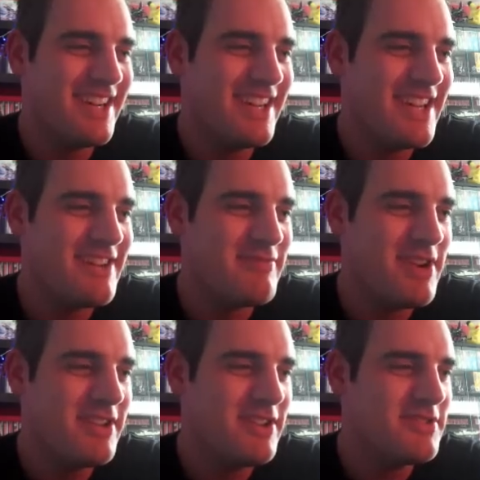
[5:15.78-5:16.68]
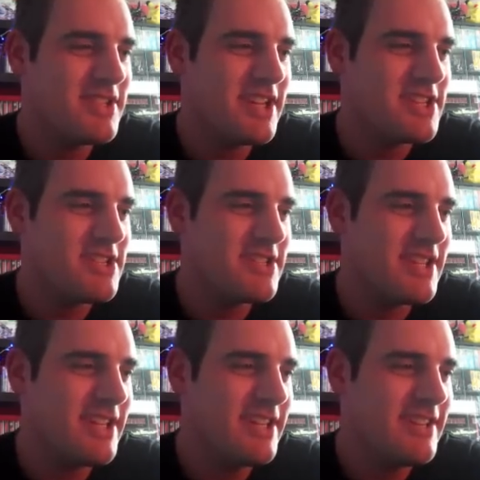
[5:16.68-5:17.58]
Yeah, around those sections
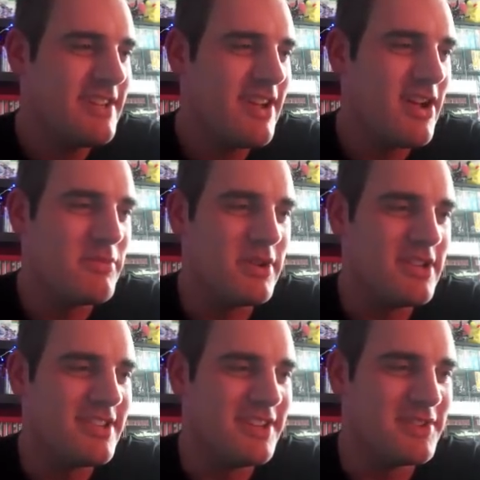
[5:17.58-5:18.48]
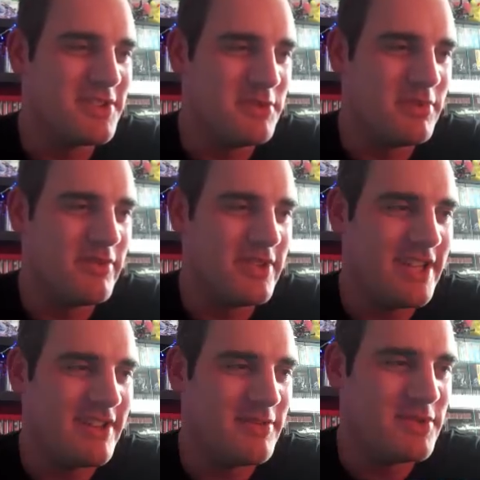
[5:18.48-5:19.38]
then, I'm honestly not too bothered
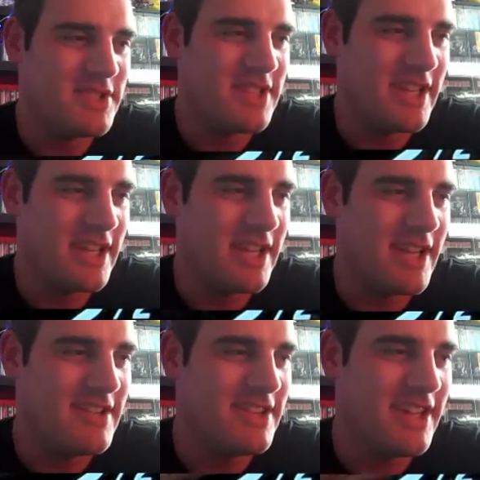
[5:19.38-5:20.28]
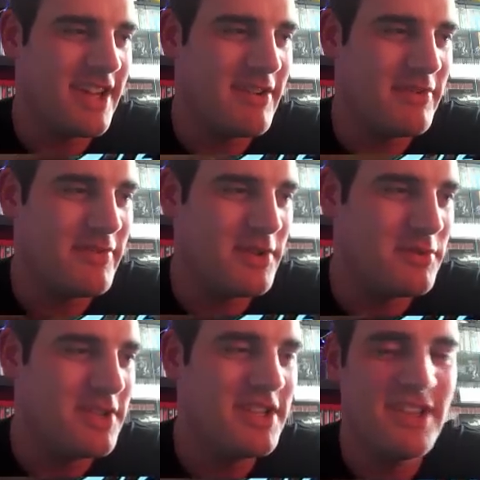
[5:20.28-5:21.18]
here. I'm just taking it, seeing how it feels.